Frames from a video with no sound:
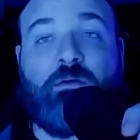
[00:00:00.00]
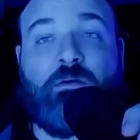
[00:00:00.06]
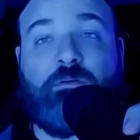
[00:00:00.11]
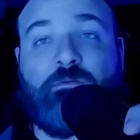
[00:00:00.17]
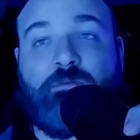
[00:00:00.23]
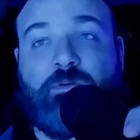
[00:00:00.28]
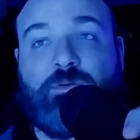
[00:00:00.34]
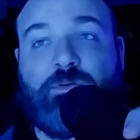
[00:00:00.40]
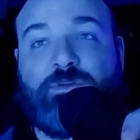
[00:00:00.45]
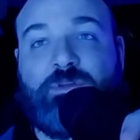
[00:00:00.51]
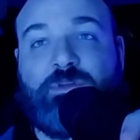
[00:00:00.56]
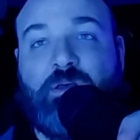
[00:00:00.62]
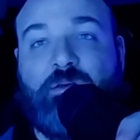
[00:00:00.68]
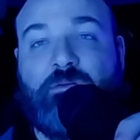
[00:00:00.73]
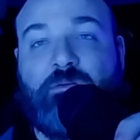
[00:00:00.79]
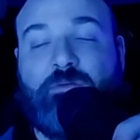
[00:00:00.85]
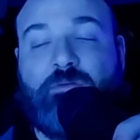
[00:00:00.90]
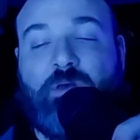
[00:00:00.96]
First
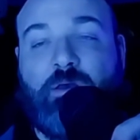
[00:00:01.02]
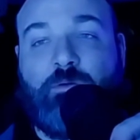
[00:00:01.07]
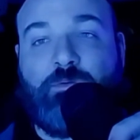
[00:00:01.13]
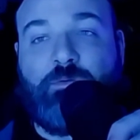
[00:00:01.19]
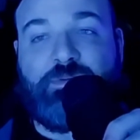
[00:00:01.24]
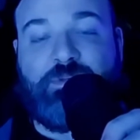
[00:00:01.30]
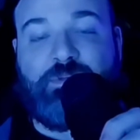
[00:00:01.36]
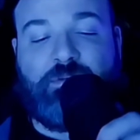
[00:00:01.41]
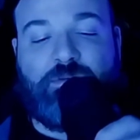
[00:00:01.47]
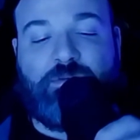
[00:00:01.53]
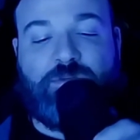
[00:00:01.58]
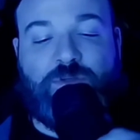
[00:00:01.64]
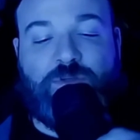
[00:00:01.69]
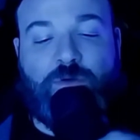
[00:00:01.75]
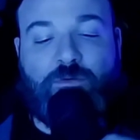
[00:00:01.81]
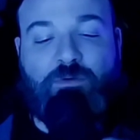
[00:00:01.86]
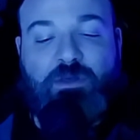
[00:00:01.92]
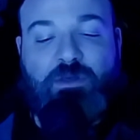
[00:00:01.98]
off, I was
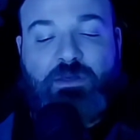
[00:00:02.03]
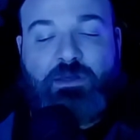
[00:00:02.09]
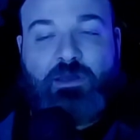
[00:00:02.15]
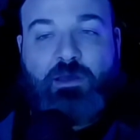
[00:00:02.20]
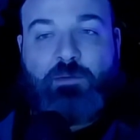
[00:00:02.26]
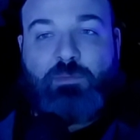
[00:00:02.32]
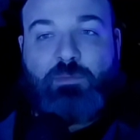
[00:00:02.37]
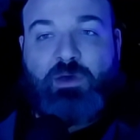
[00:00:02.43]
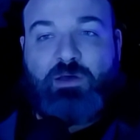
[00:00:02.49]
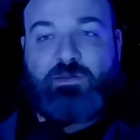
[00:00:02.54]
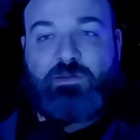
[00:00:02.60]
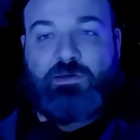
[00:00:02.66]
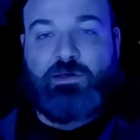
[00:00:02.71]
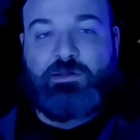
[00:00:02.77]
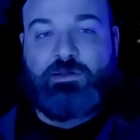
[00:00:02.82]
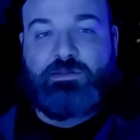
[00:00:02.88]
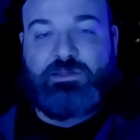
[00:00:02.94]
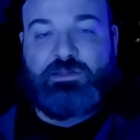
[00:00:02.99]
joking about the
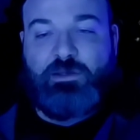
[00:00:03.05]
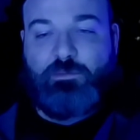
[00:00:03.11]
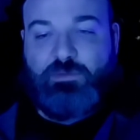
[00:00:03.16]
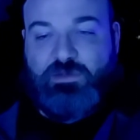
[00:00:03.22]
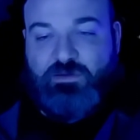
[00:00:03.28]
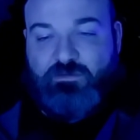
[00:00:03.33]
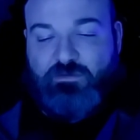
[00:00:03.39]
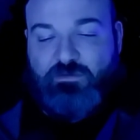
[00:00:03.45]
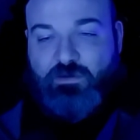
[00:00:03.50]
concept of